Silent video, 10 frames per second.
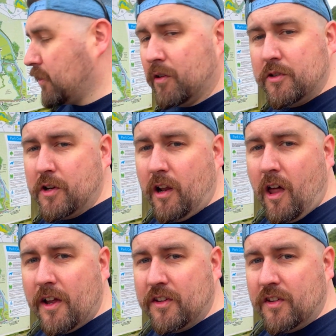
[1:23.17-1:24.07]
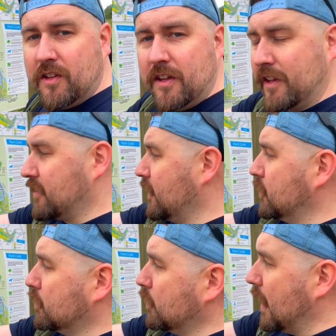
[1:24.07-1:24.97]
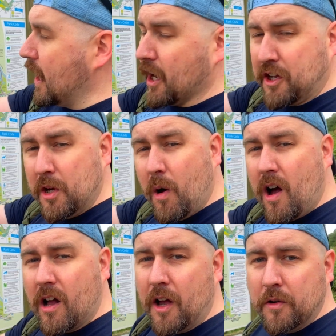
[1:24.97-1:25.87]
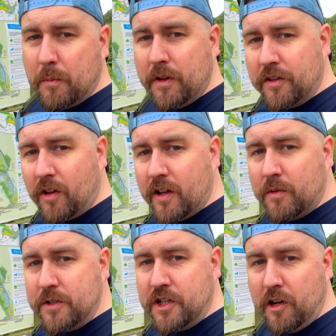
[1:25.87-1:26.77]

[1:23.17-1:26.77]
As long as you've got a license, there's a little QR code on one of the signs which you can